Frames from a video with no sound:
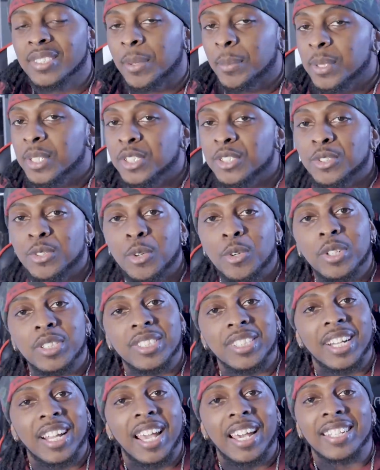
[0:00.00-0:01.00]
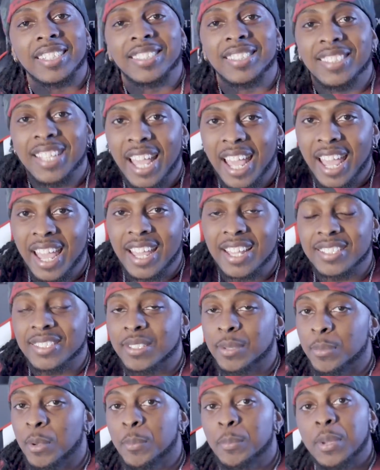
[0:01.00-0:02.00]
Some of these stories are kind of sad,
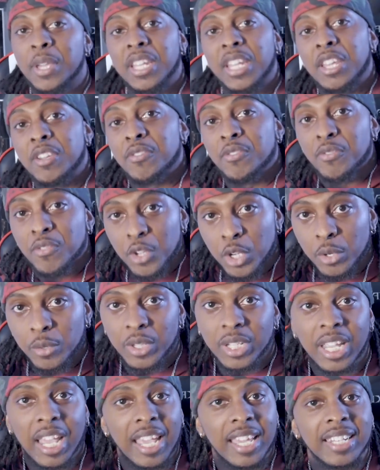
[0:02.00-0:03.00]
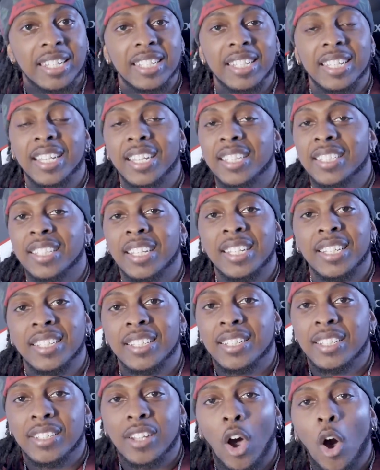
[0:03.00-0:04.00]
some a bit infuriating, and
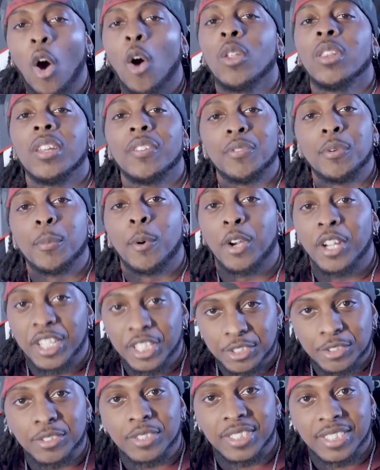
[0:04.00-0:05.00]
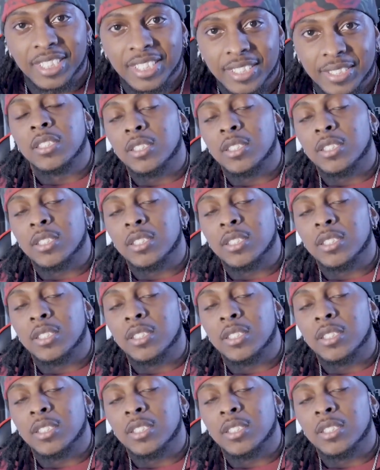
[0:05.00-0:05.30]
all of them are interesting.